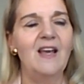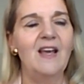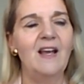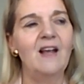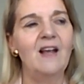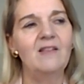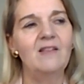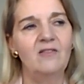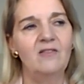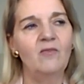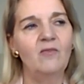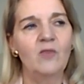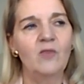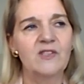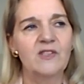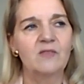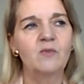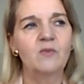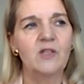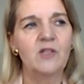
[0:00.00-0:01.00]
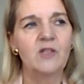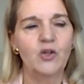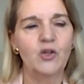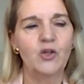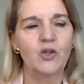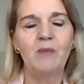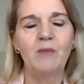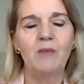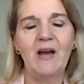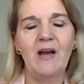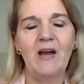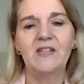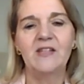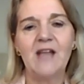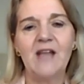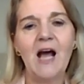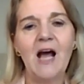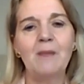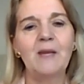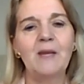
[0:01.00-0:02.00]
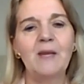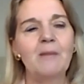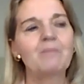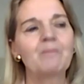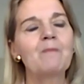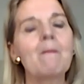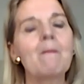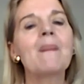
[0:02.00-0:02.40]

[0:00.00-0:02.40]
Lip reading: And I was intrigued by the topic.